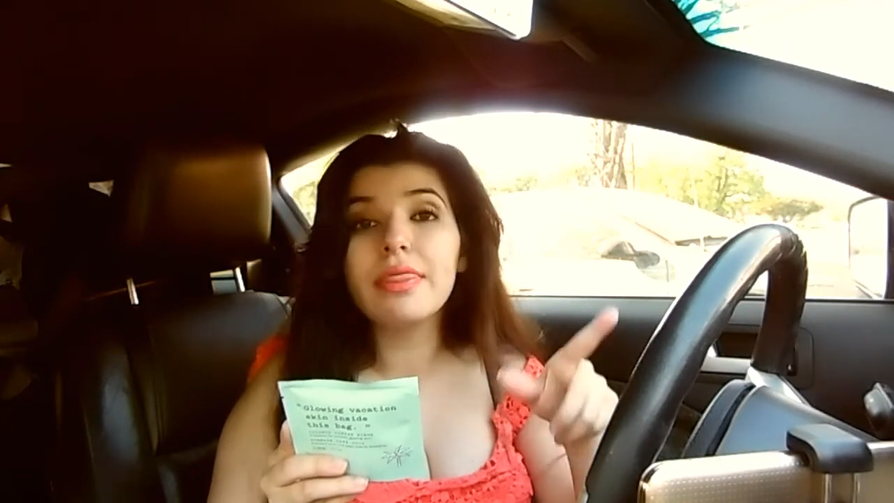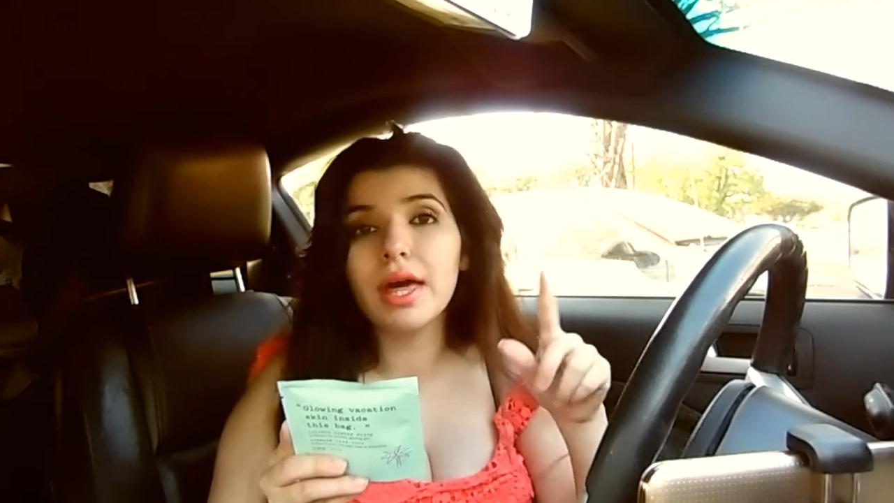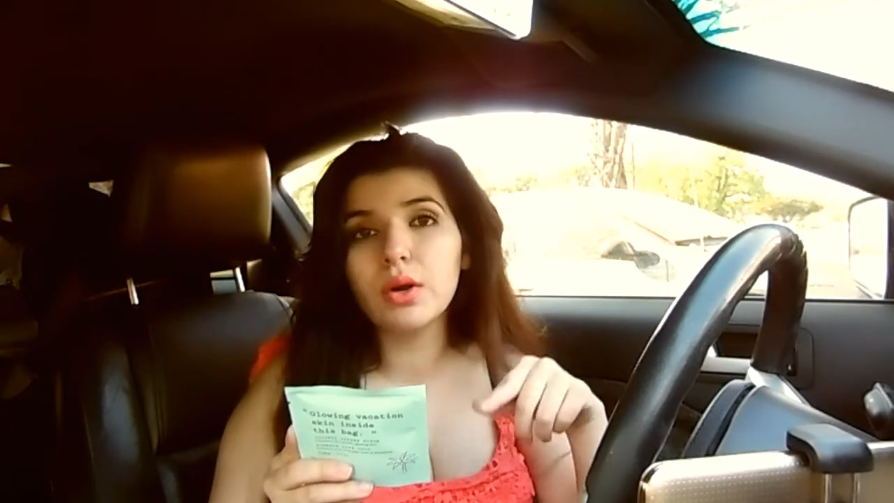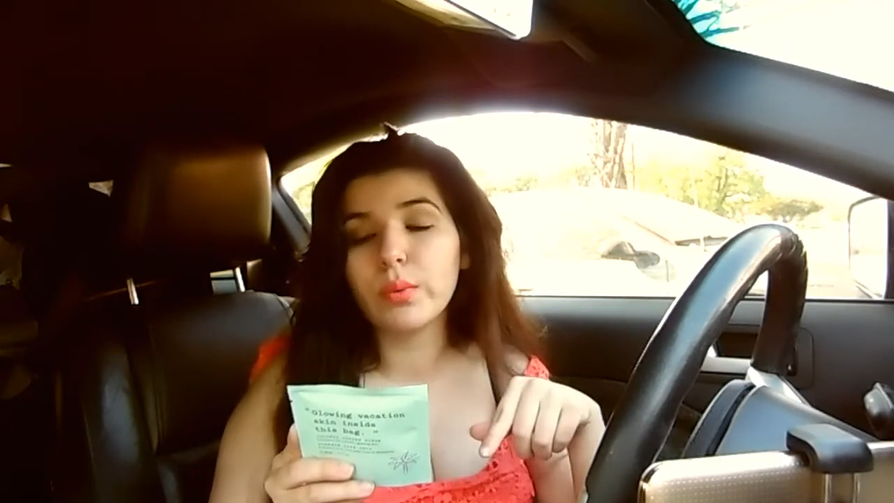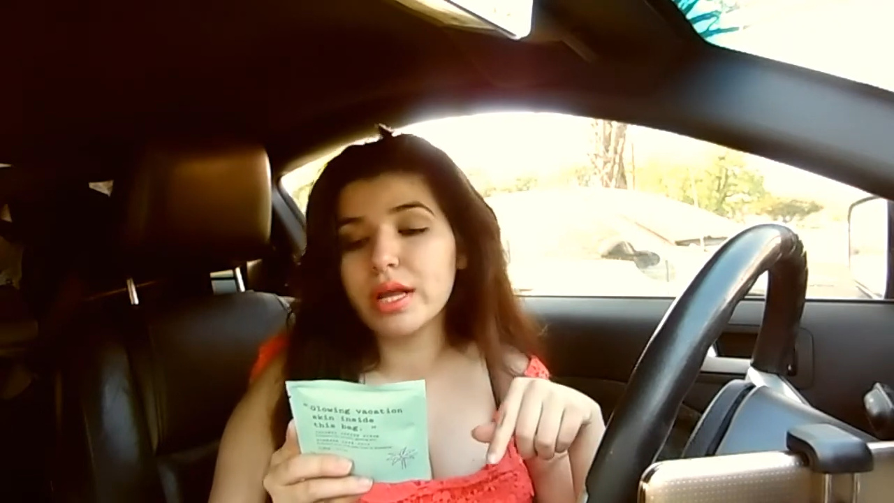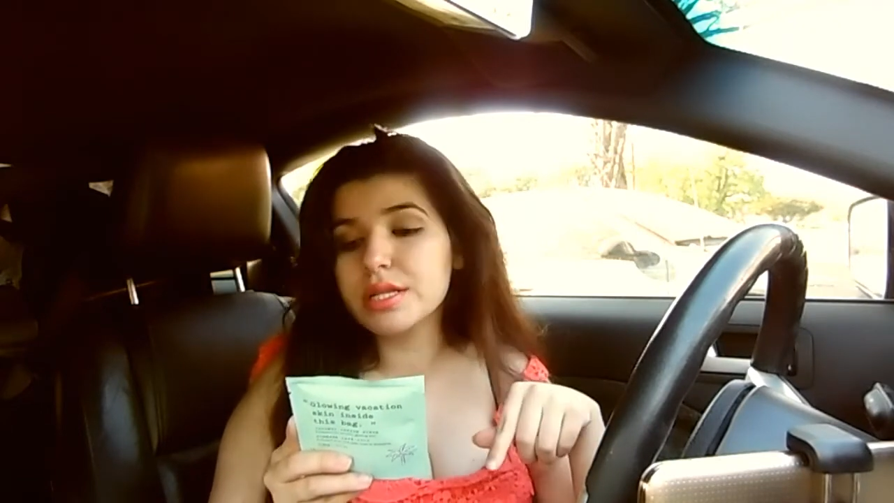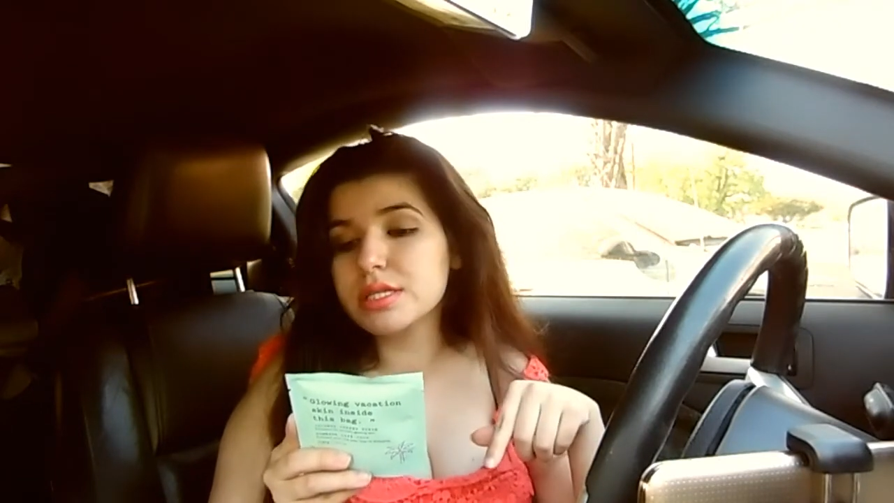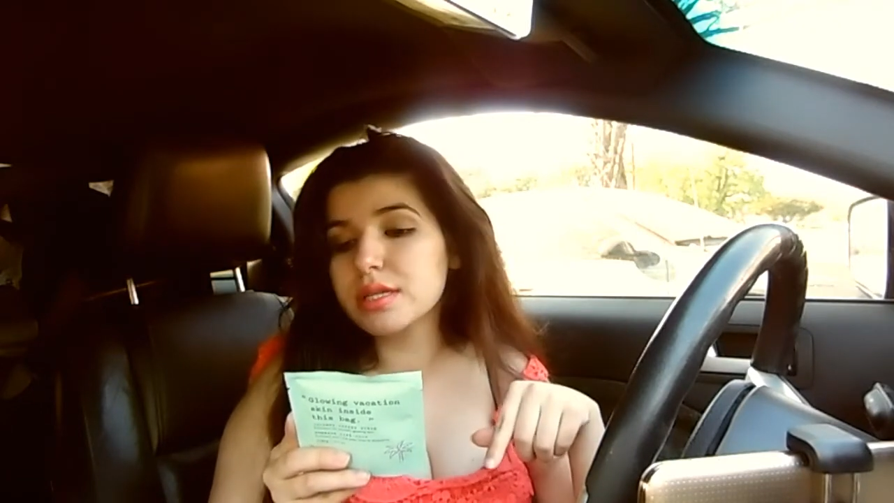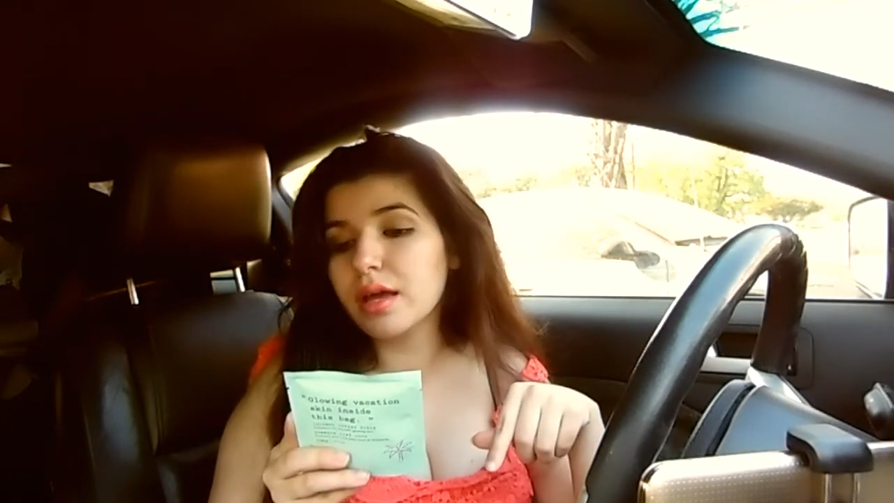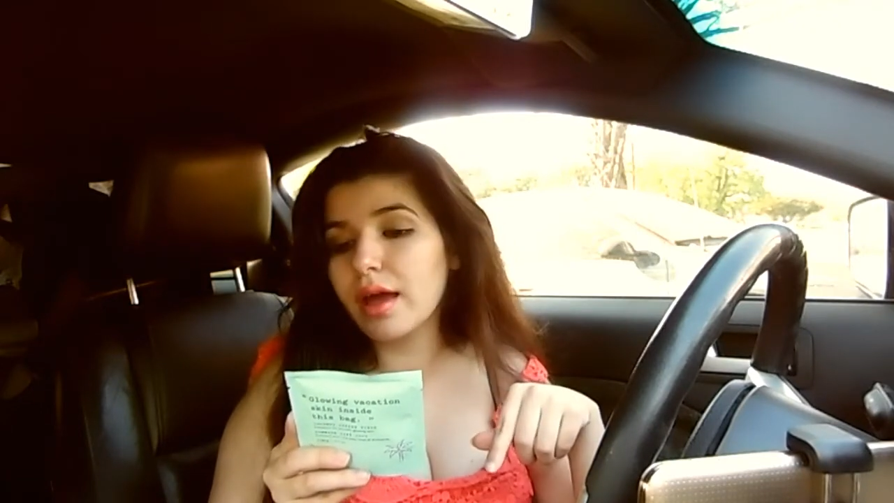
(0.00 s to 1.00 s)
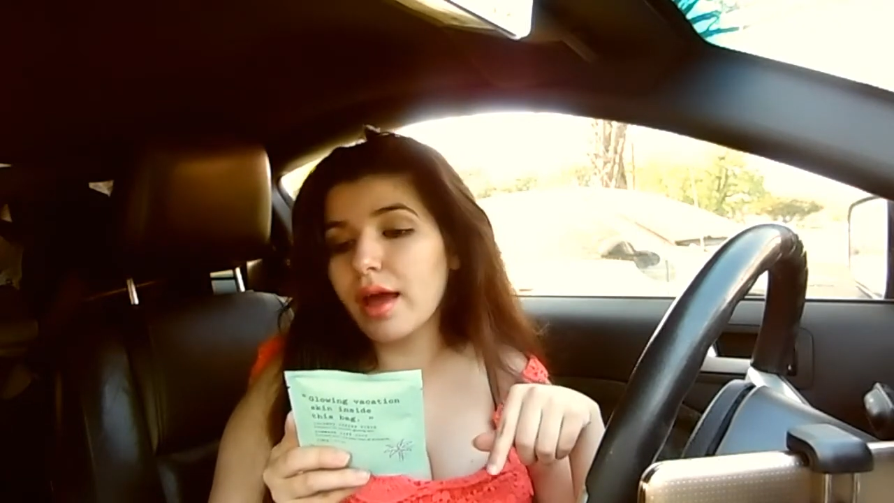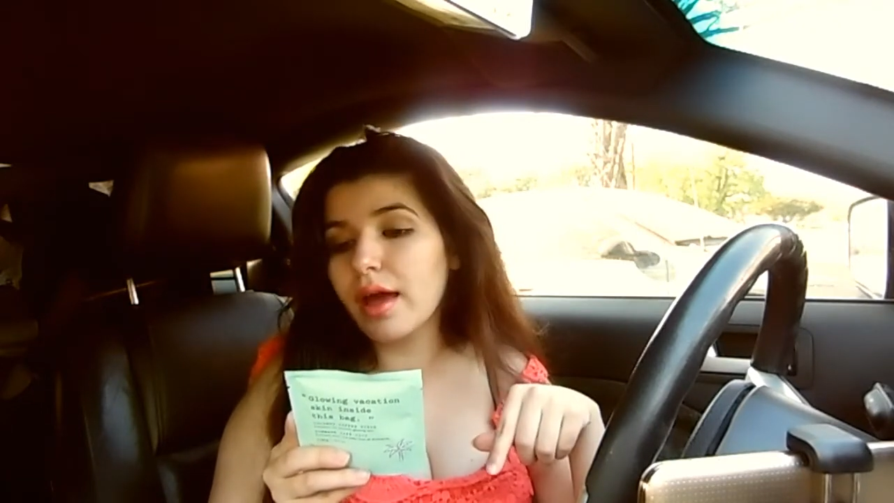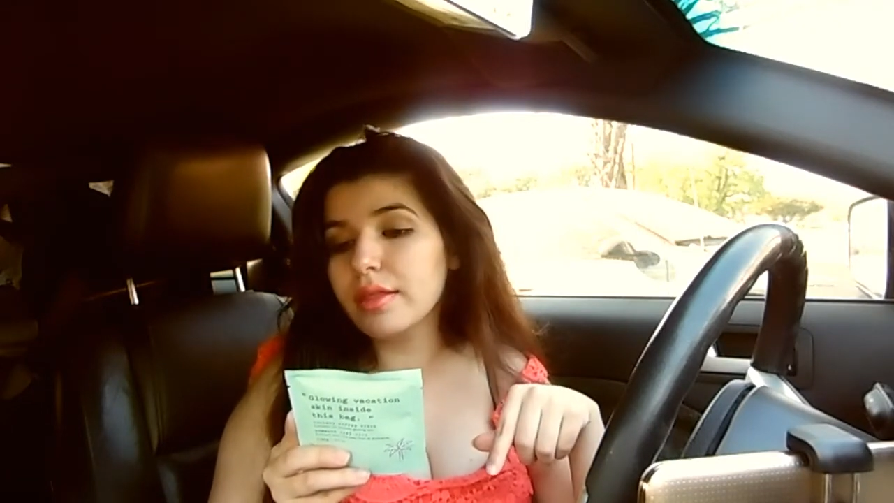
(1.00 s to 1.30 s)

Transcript: and then rinse.